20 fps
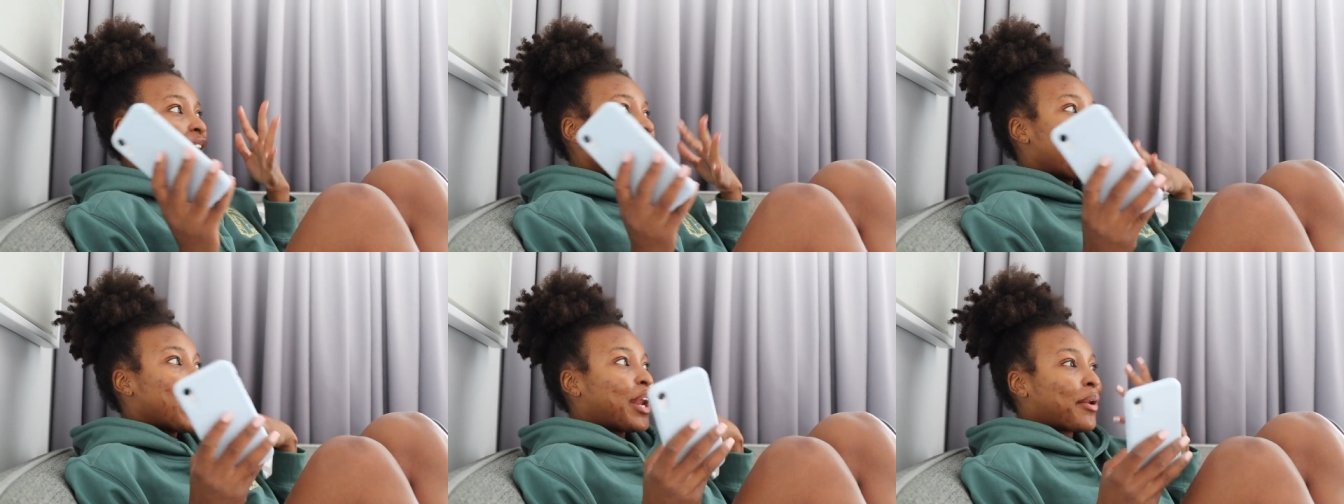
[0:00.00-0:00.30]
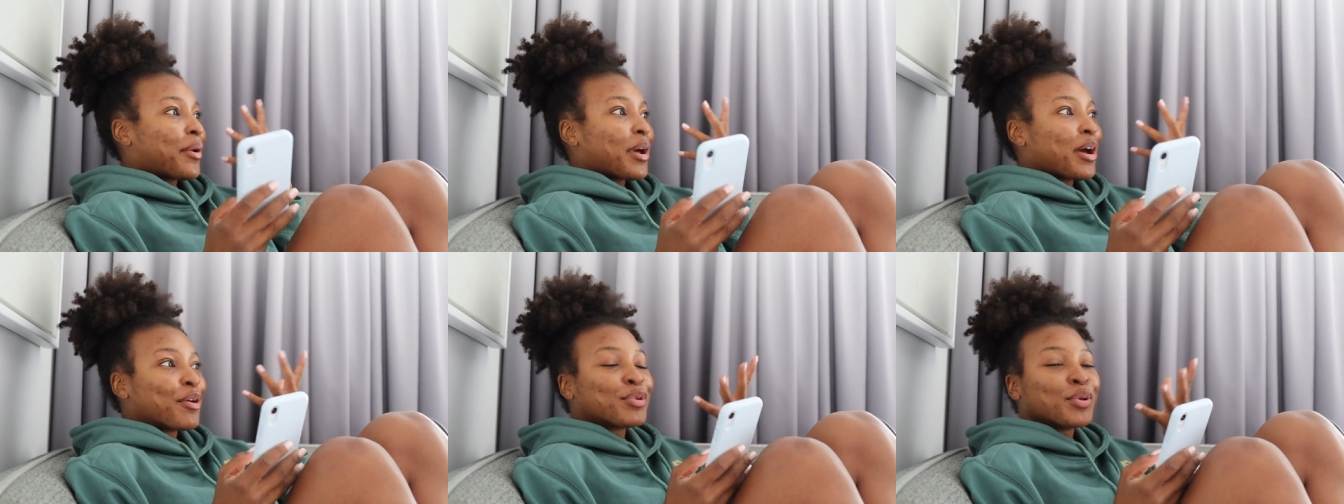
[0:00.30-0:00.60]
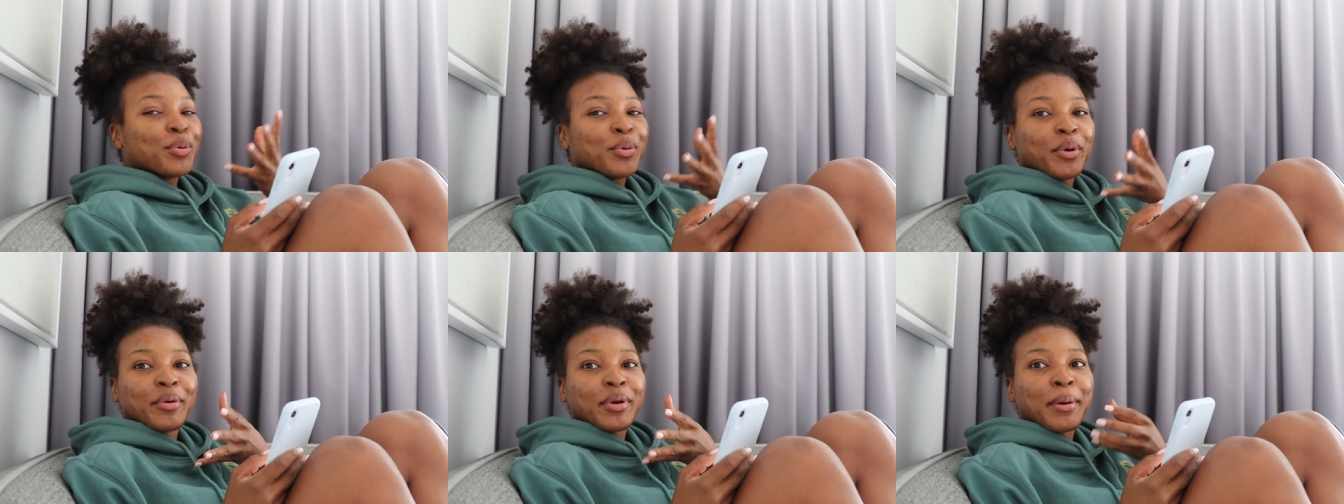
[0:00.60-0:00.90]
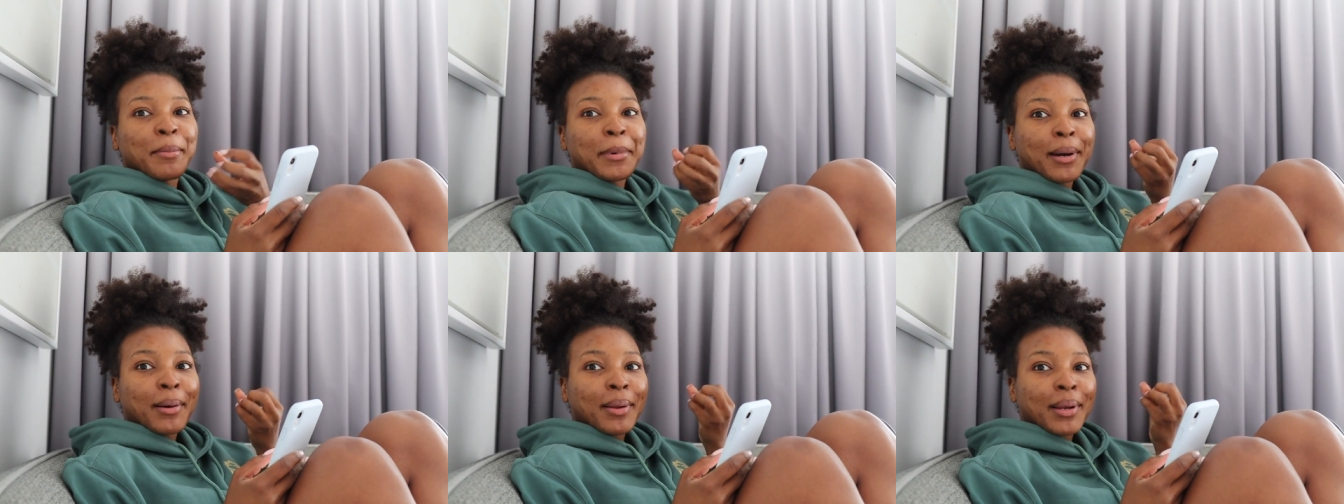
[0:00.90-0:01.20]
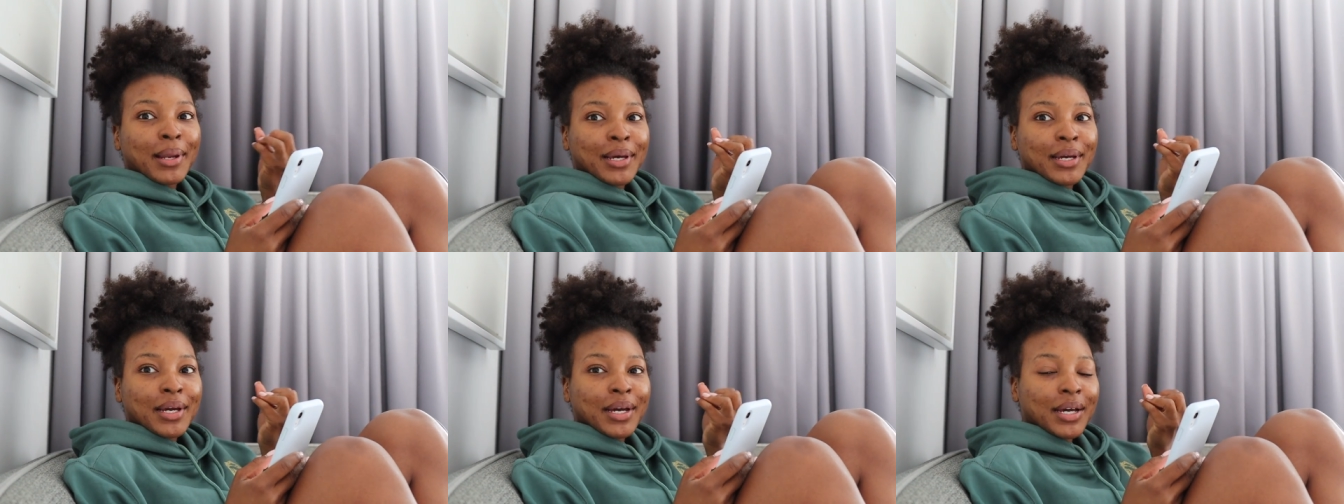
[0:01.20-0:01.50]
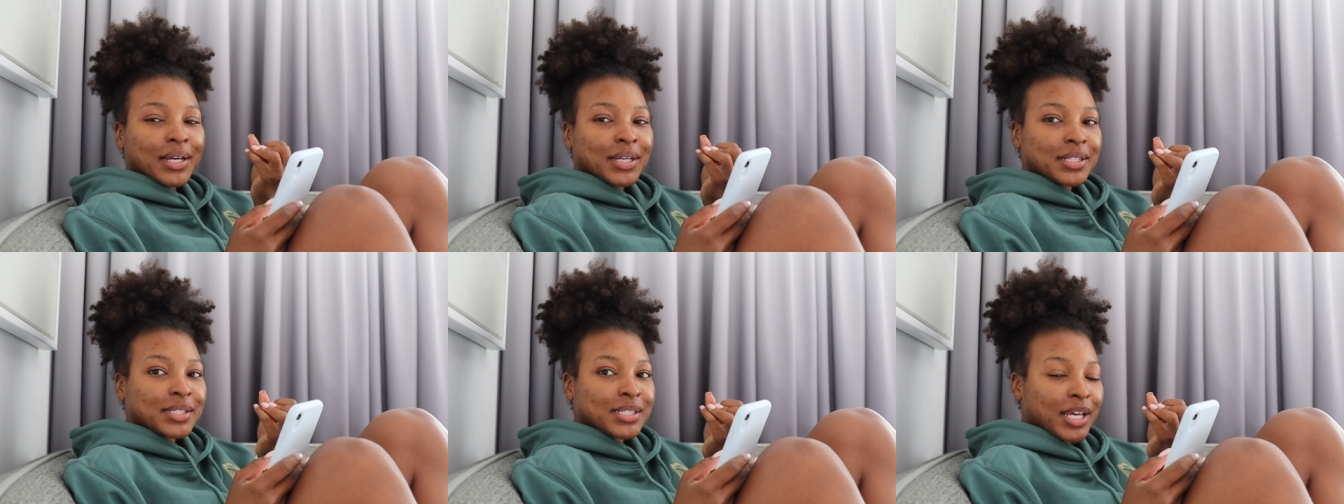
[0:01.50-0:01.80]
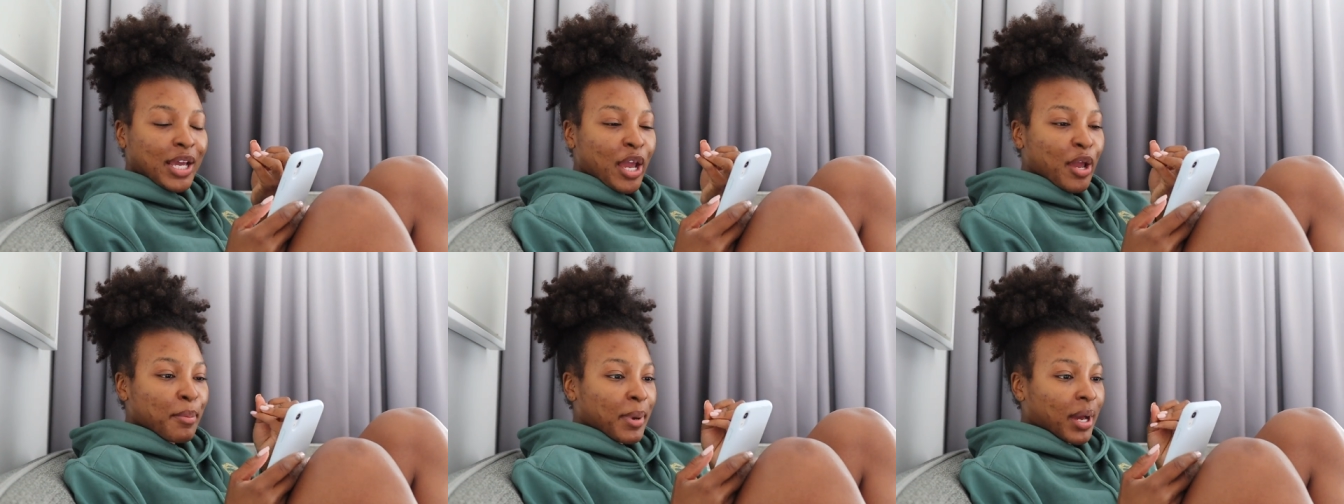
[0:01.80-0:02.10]
and I don't have to worry about like
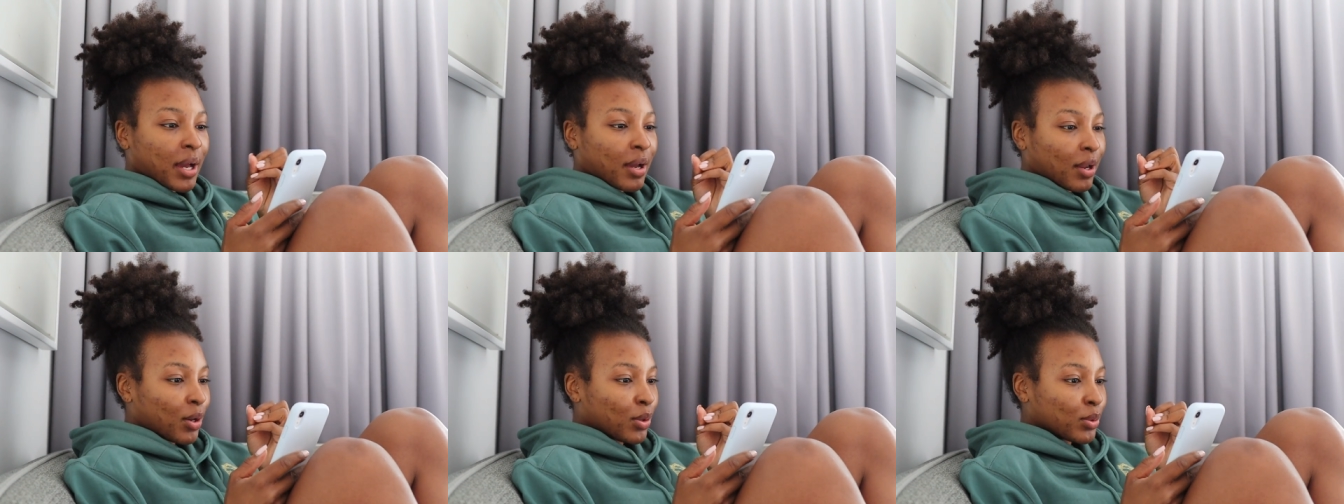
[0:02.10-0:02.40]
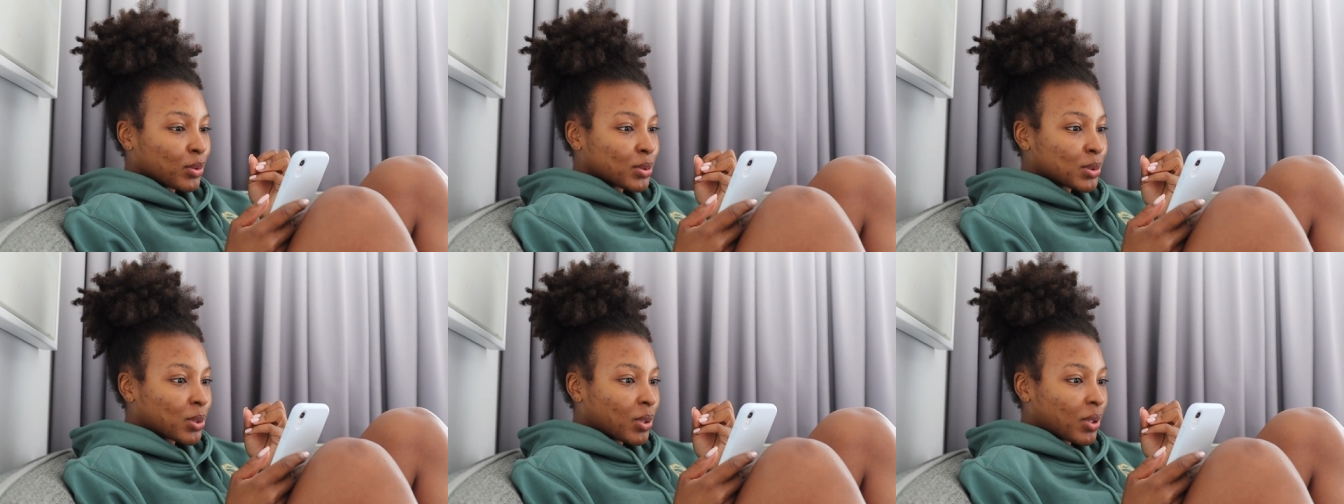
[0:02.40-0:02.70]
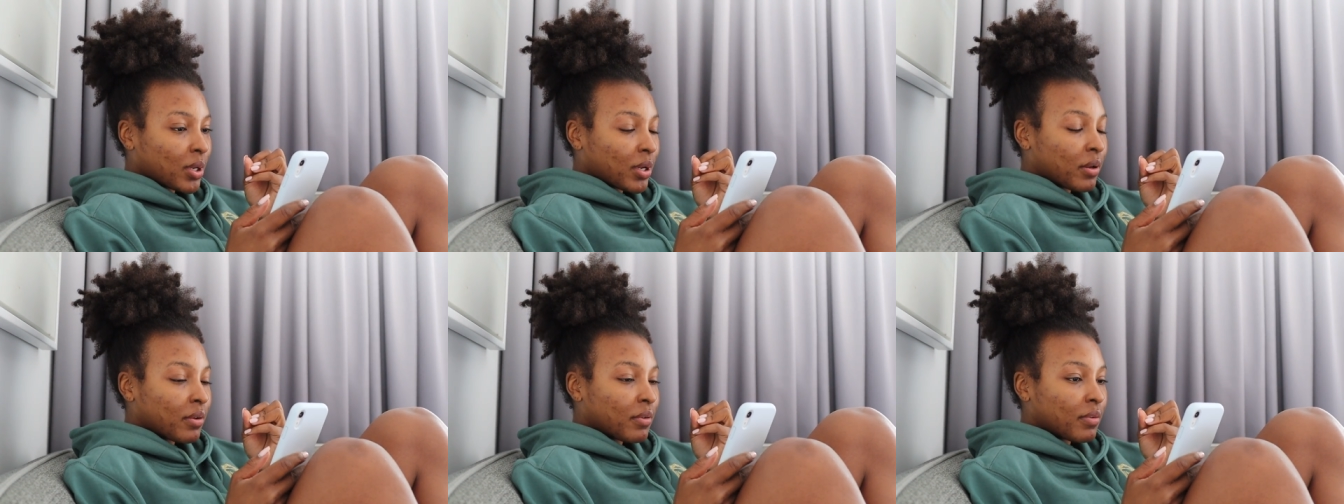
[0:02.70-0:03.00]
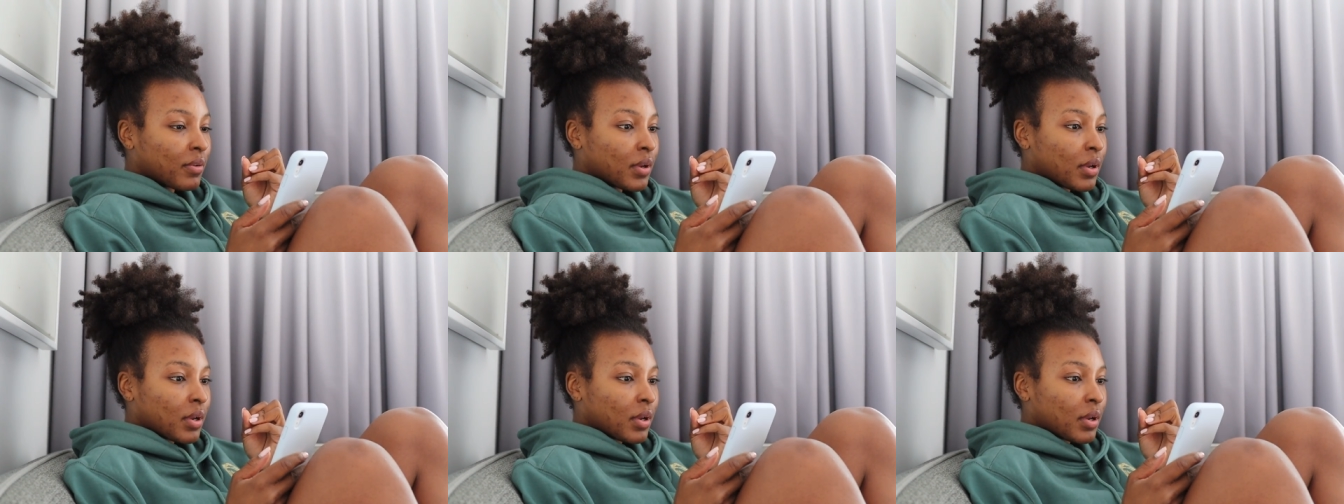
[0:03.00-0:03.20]
taking my clothes off.